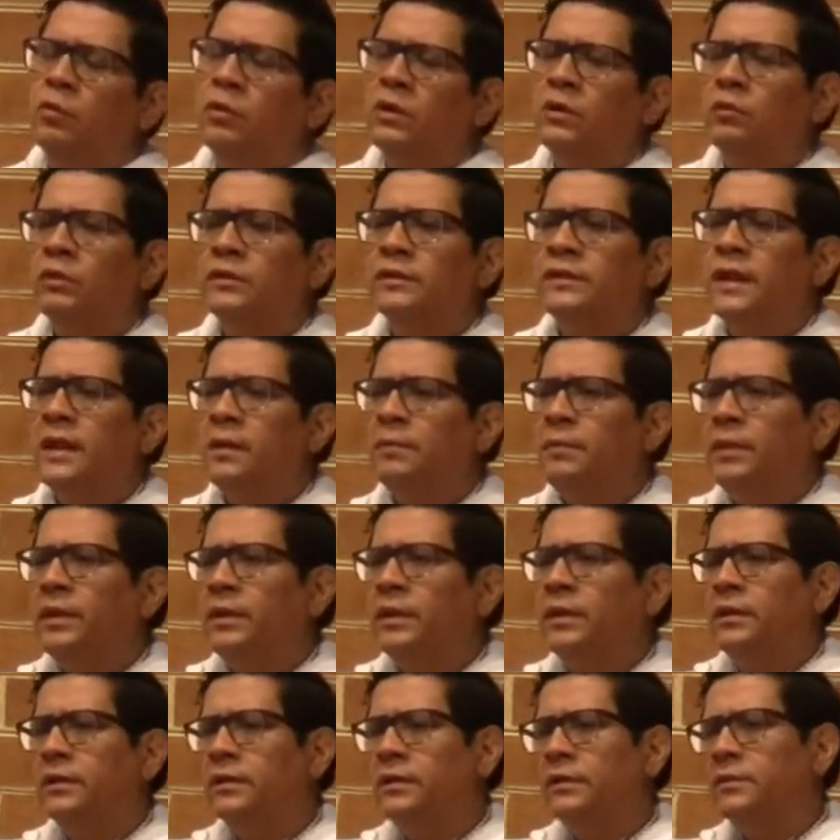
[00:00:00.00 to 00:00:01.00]
But what was
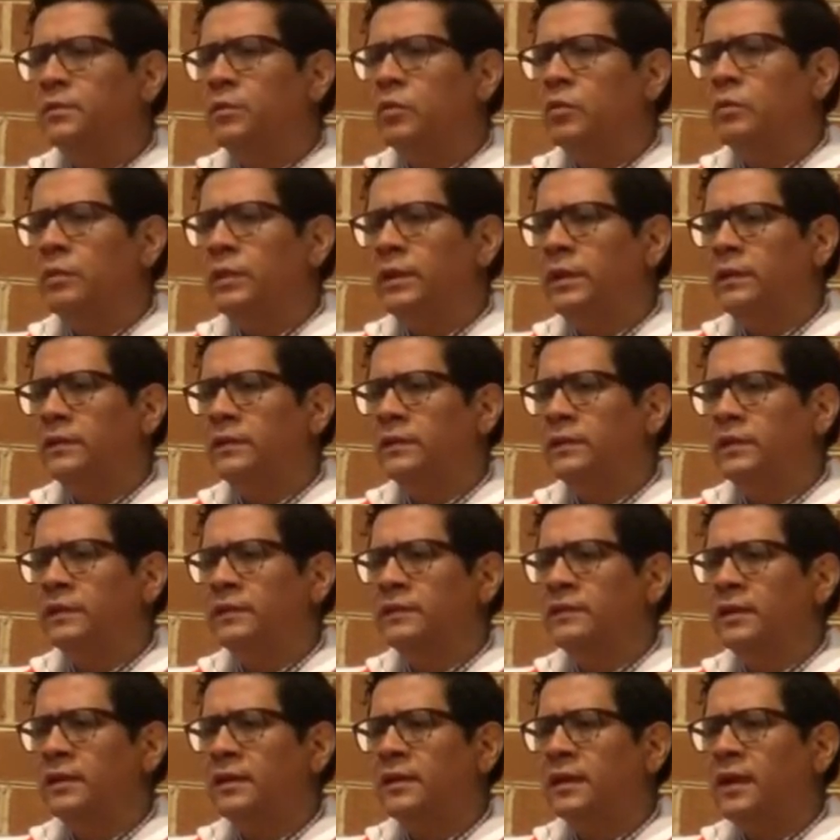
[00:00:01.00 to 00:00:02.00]
happening in this moment
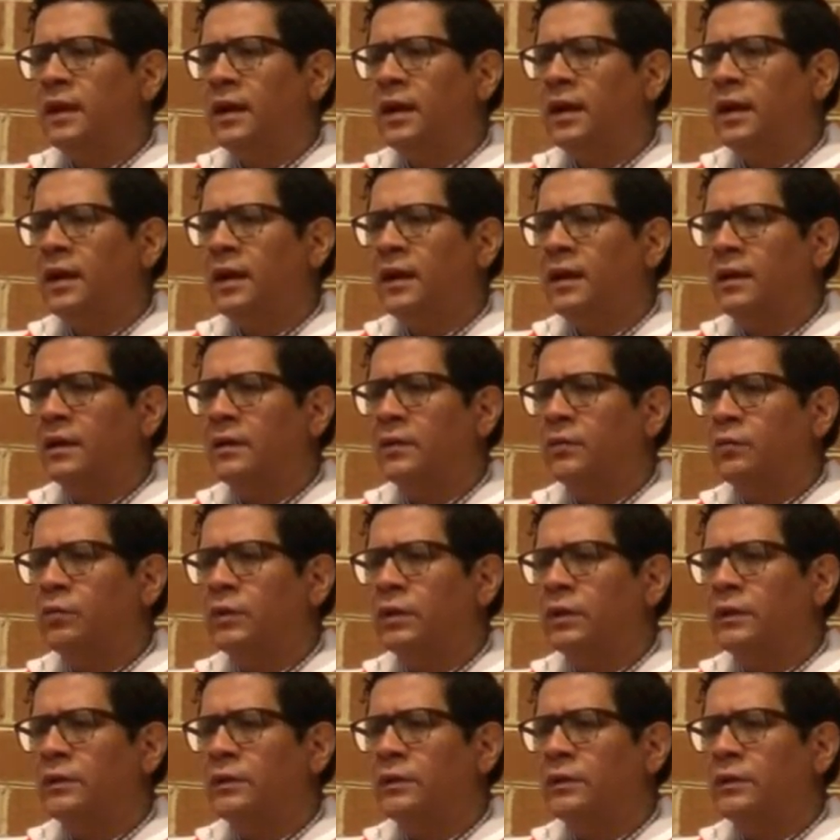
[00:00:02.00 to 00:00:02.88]
is that God